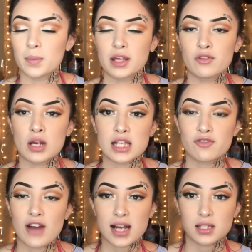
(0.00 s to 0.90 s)
give you guys
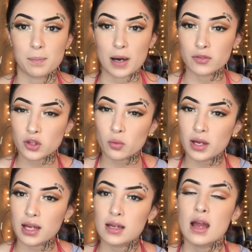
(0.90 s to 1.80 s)
facts about the
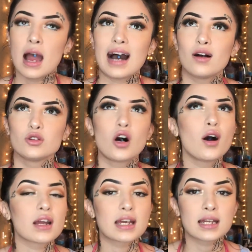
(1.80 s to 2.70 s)
wig, how
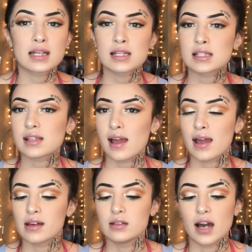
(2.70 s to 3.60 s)
long it is,
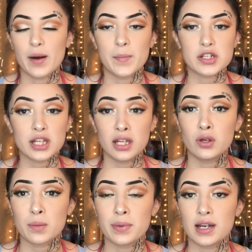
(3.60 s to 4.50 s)
and how much heat
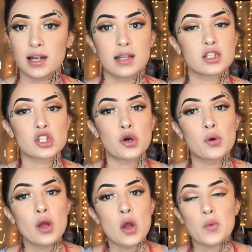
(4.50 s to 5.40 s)
you can put on it.
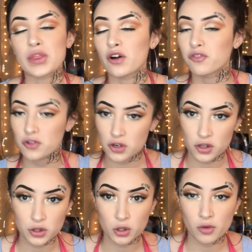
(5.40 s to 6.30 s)
So without further
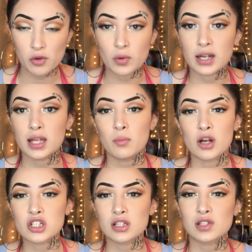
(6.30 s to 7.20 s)
ado, if you want to keep
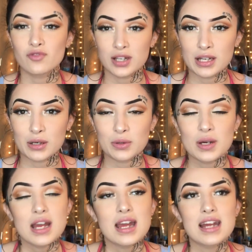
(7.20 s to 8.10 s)
watching this video,
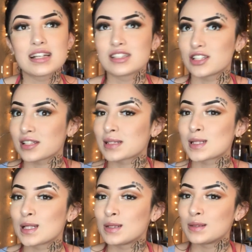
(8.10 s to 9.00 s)

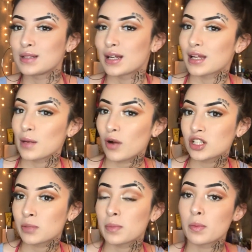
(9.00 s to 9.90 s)
just keep
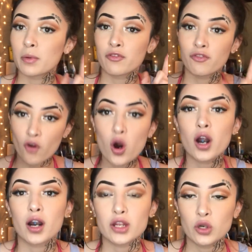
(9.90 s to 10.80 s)
watching. But
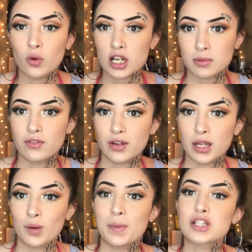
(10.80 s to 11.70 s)
before you watch my
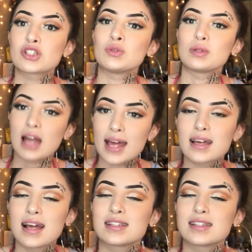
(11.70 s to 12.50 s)
video, make sure you like